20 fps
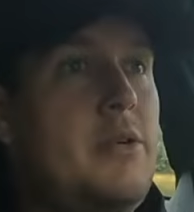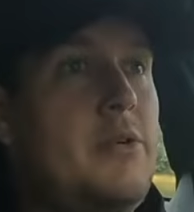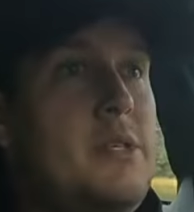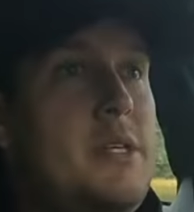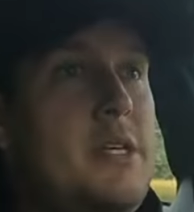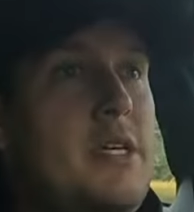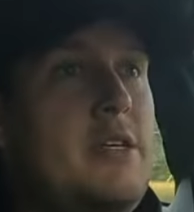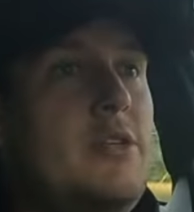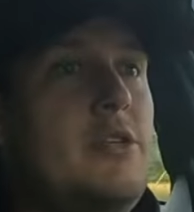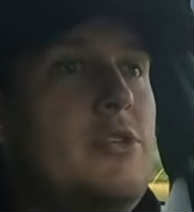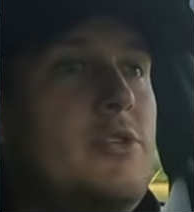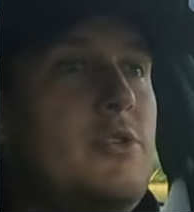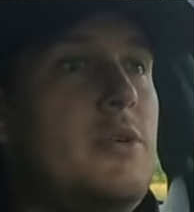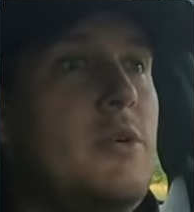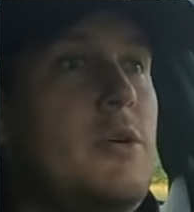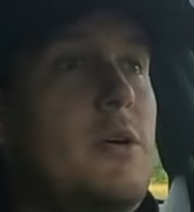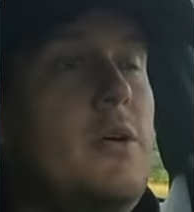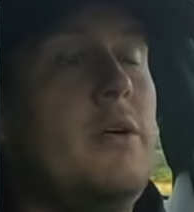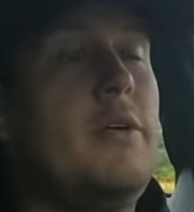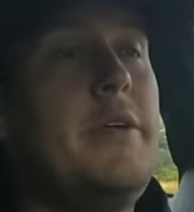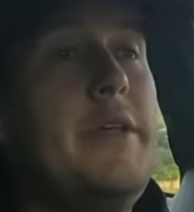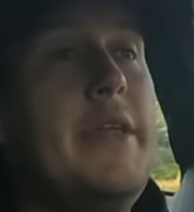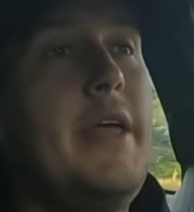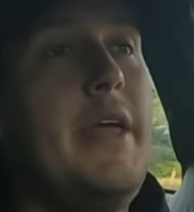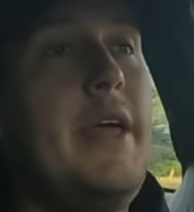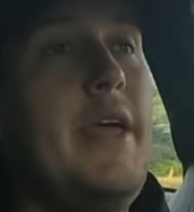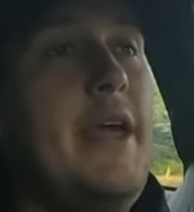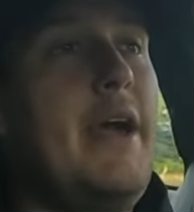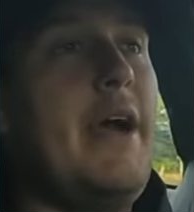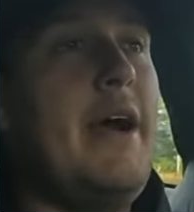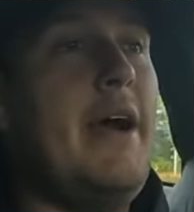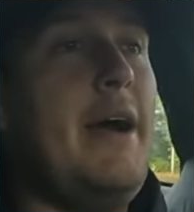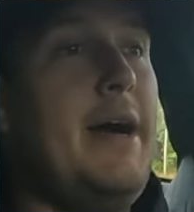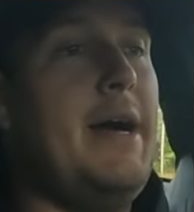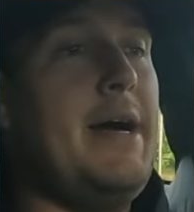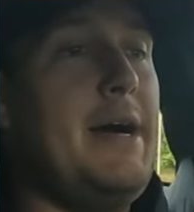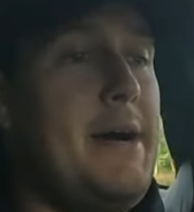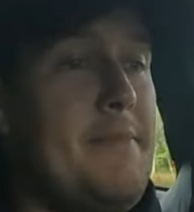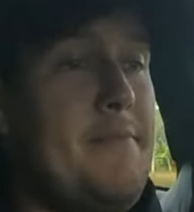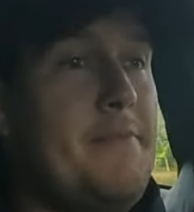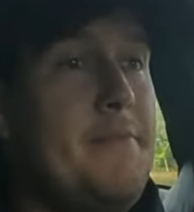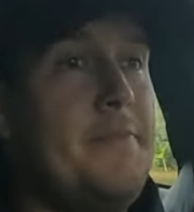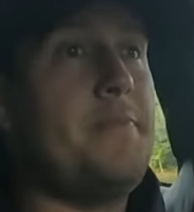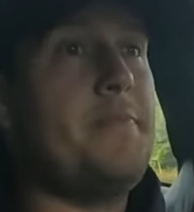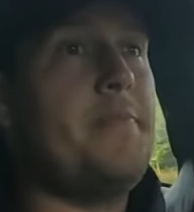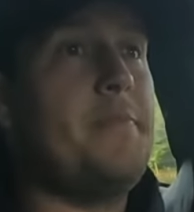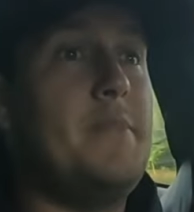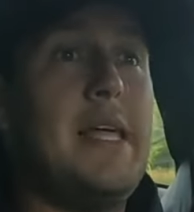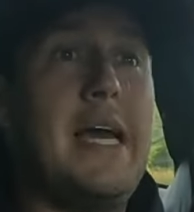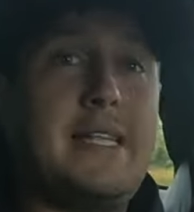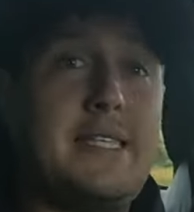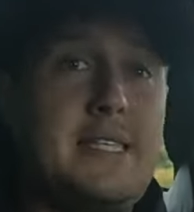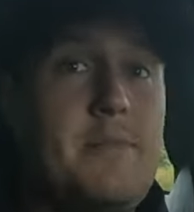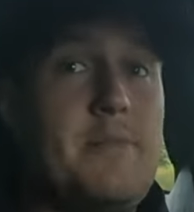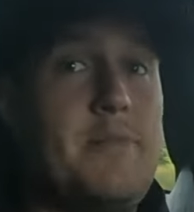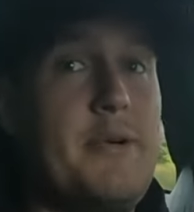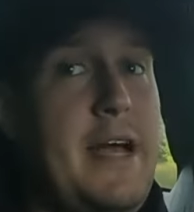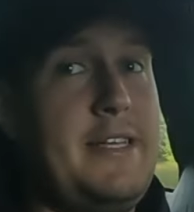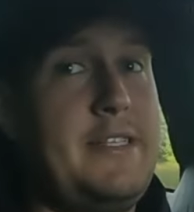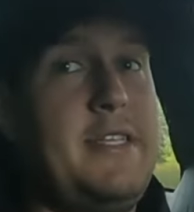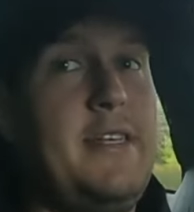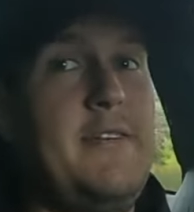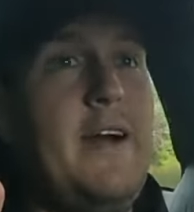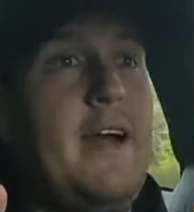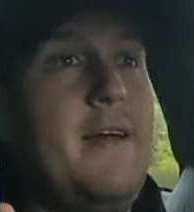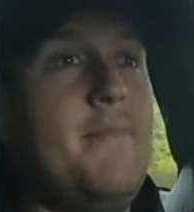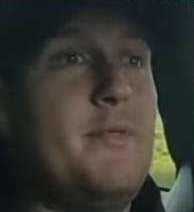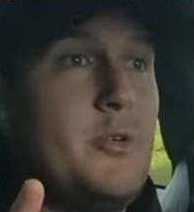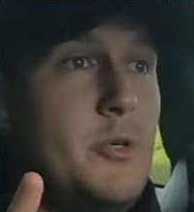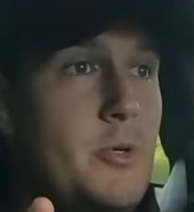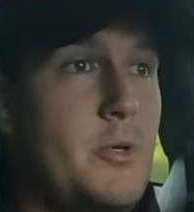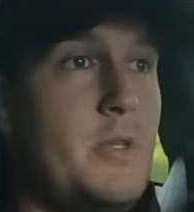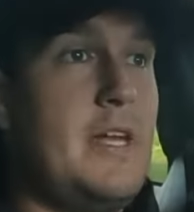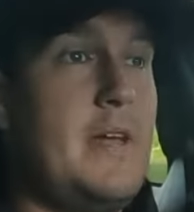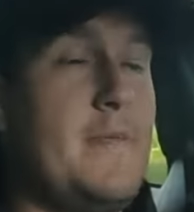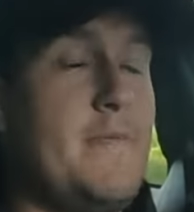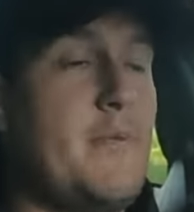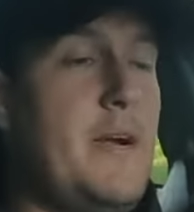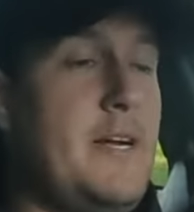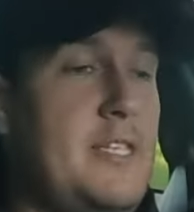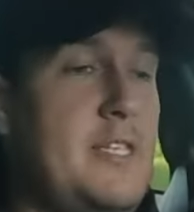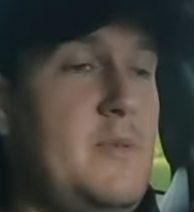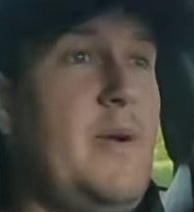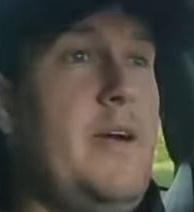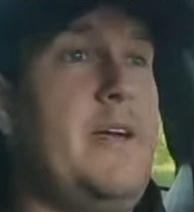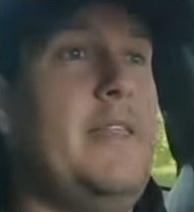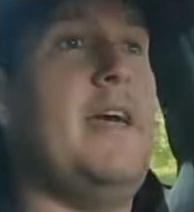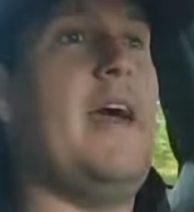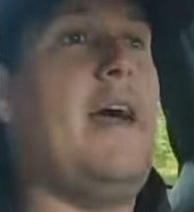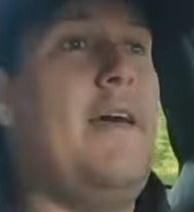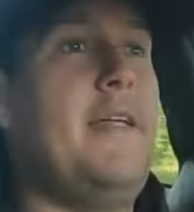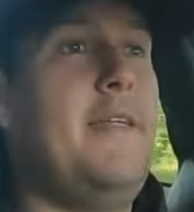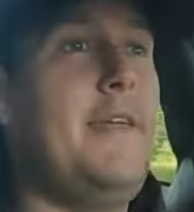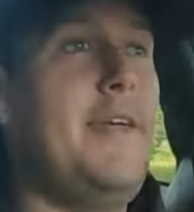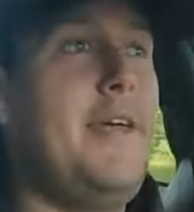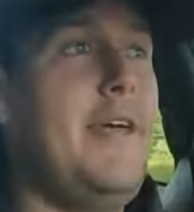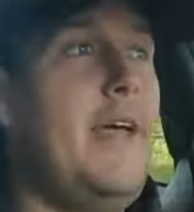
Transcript: losing control. Um, that's impressive. I'm truly impressed by that.